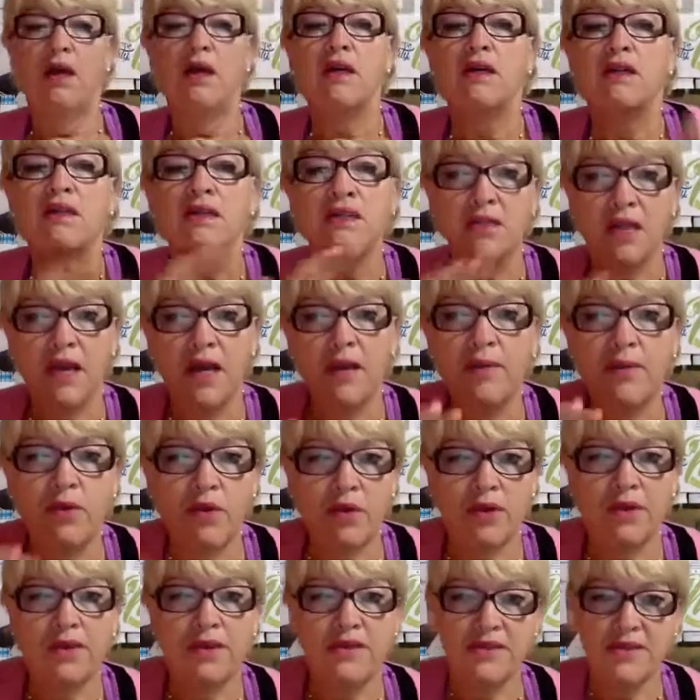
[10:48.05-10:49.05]
Stop
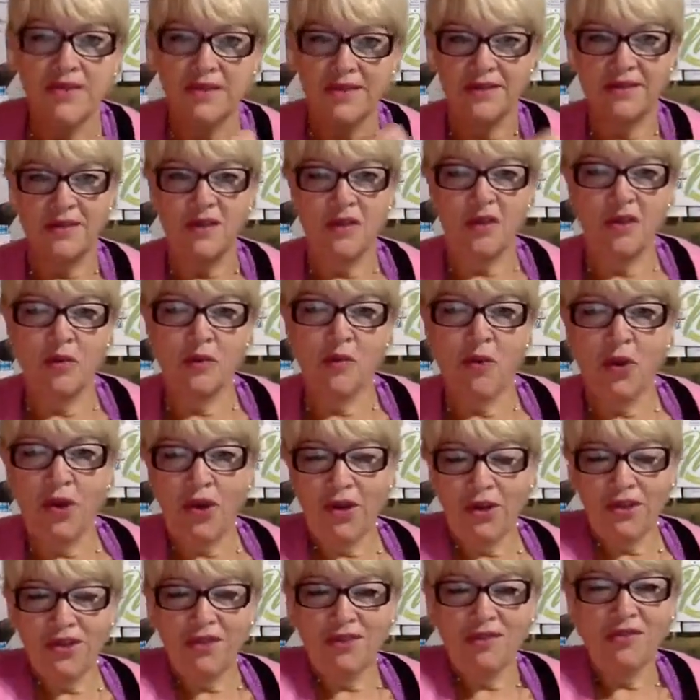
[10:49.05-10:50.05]
criticizing your
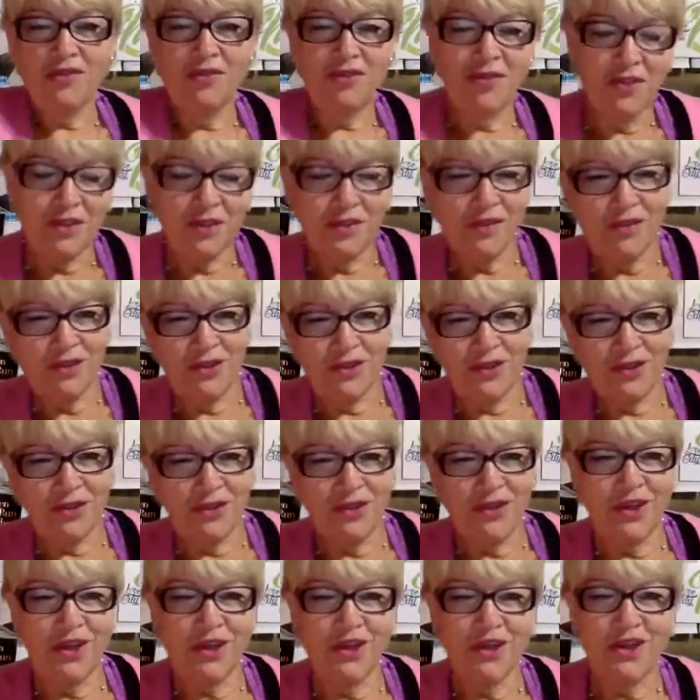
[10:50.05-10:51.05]
body in front of your
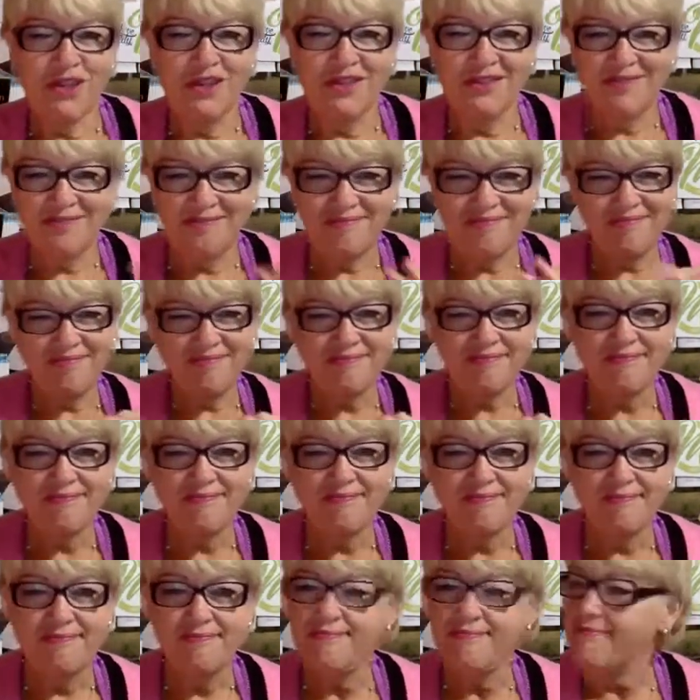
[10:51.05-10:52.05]
daughter.
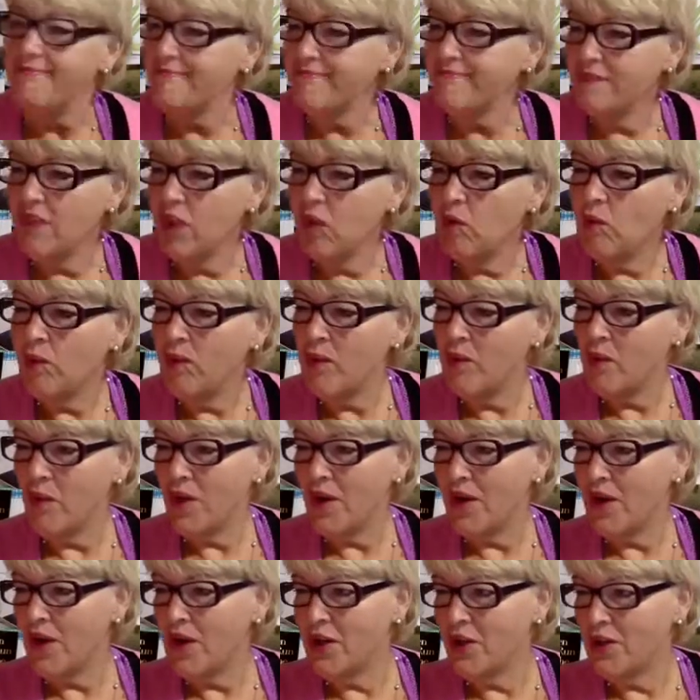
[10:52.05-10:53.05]
We
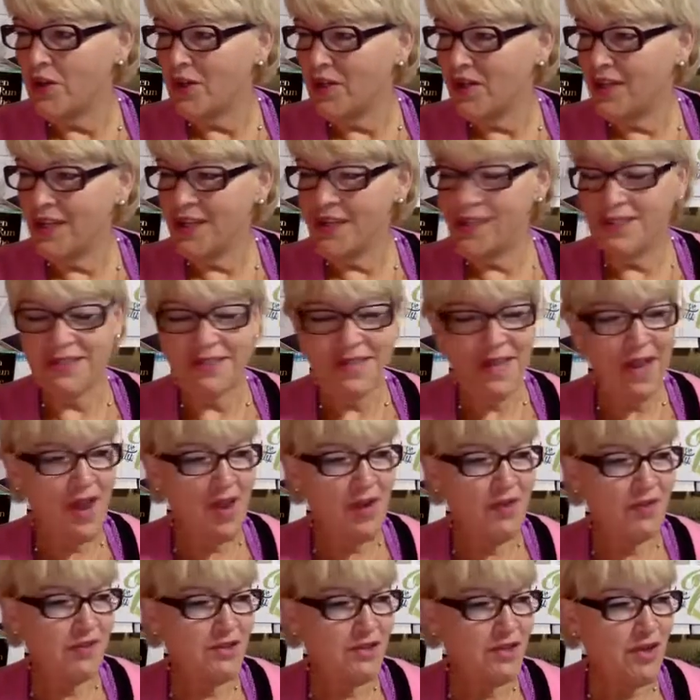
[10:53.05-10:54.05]
want our kids to
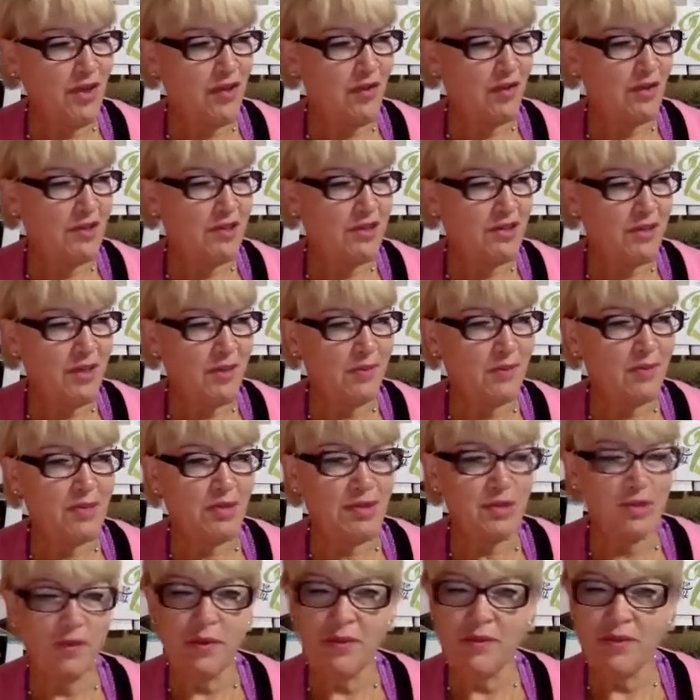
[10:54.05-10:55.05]
have
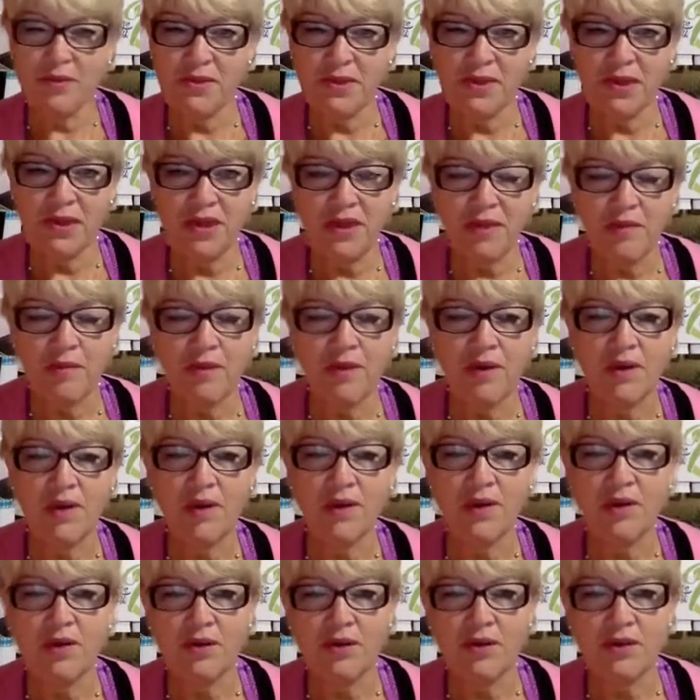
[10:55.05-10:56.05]
self-acceptance. We particularly want our
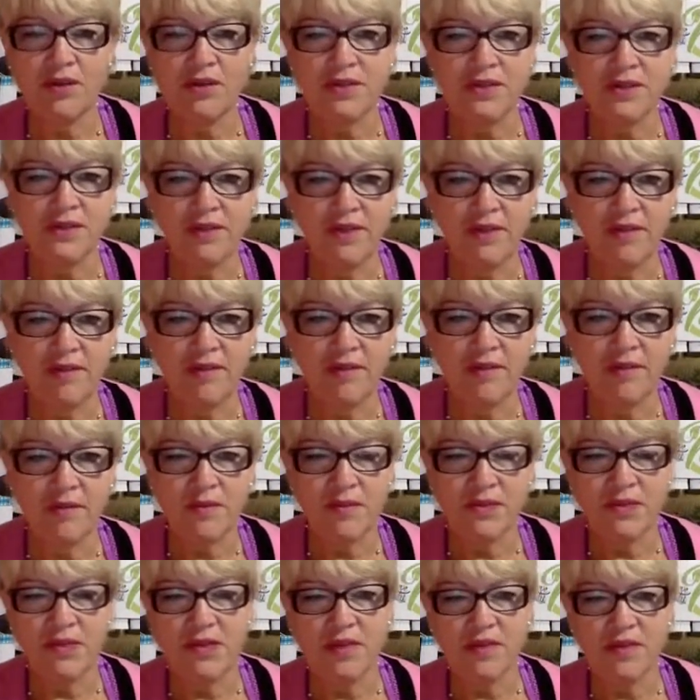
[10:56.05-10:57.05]
girls to love
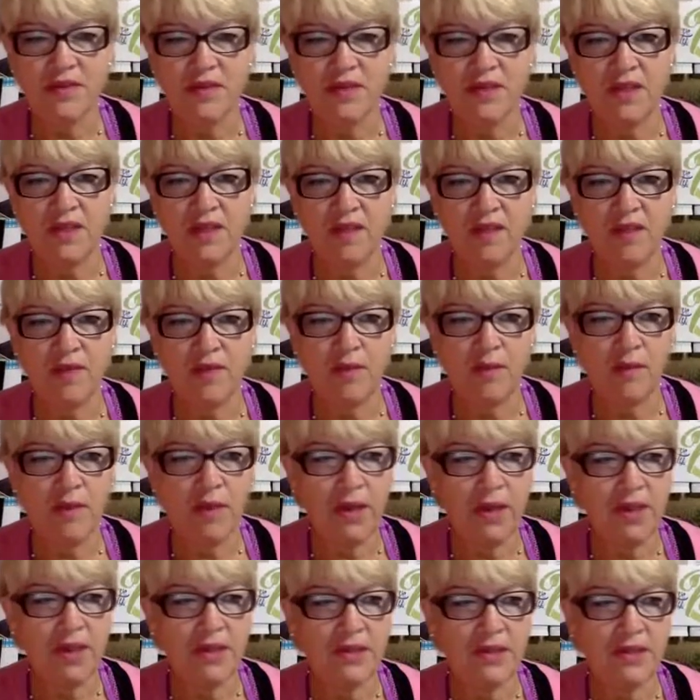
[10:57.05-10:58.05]
themselves and love their
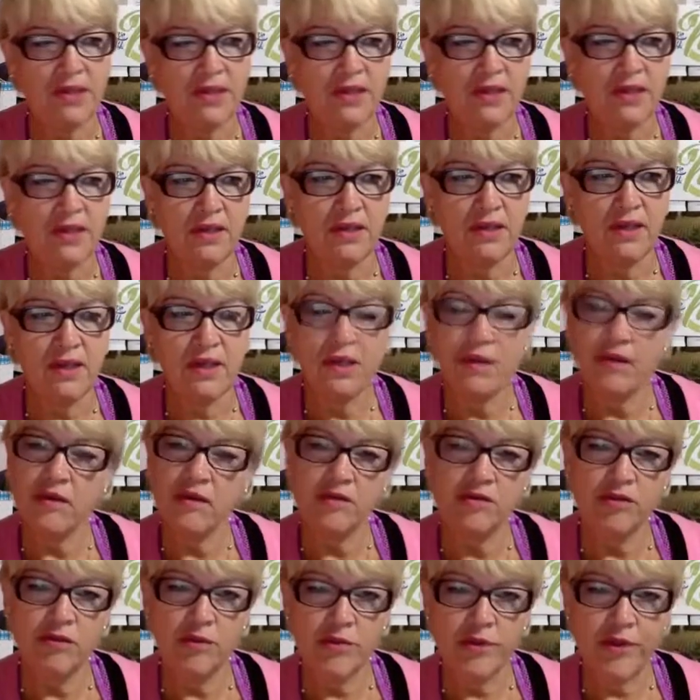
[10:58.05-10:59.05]
bodies, and they learn
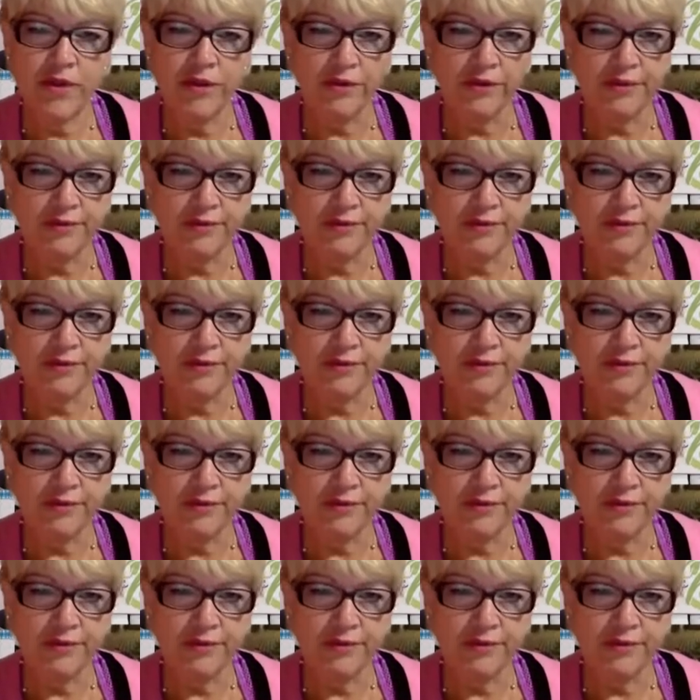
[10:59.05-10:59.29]
from you.